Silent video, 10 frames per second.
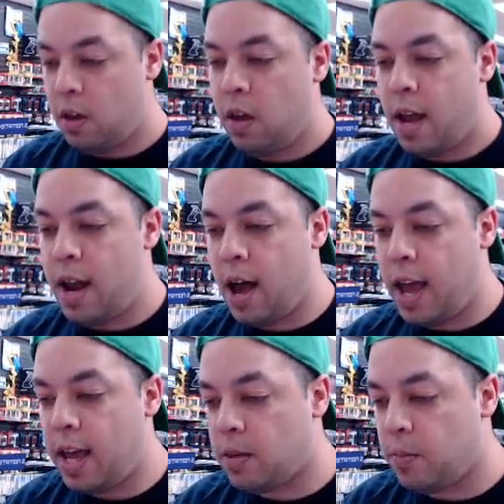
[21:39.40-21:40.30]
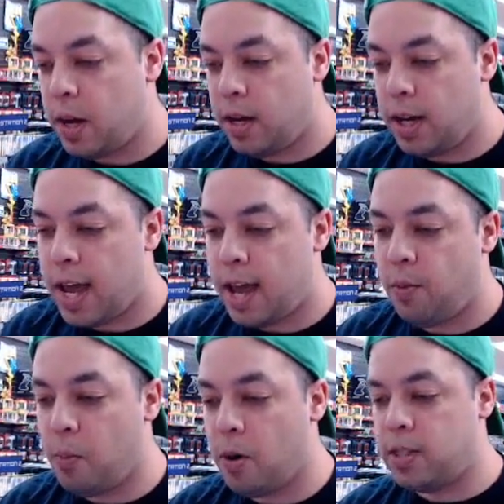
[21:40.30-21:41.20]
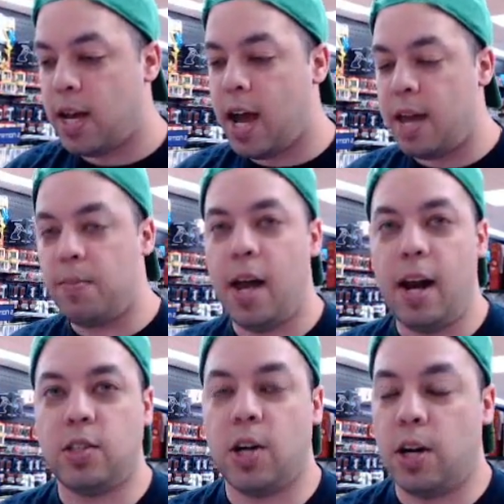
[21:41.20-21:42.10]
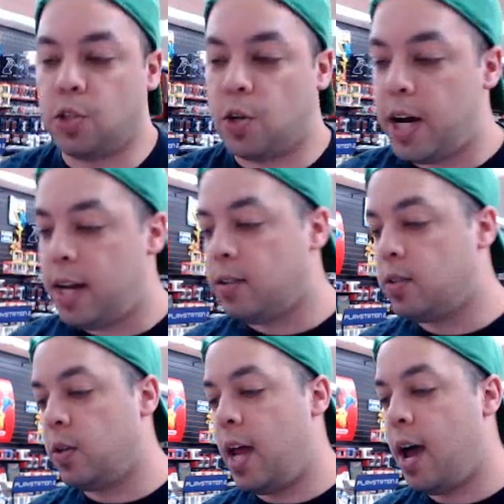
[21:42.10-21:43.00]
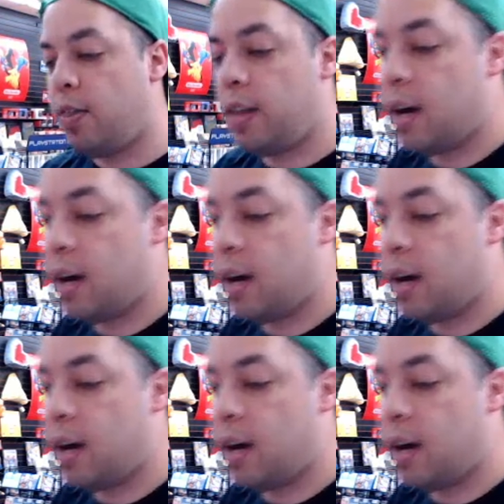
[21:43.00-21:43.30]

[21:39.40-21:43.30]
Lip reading: And now I hit the button again 1 more time, and it turns green. So now they're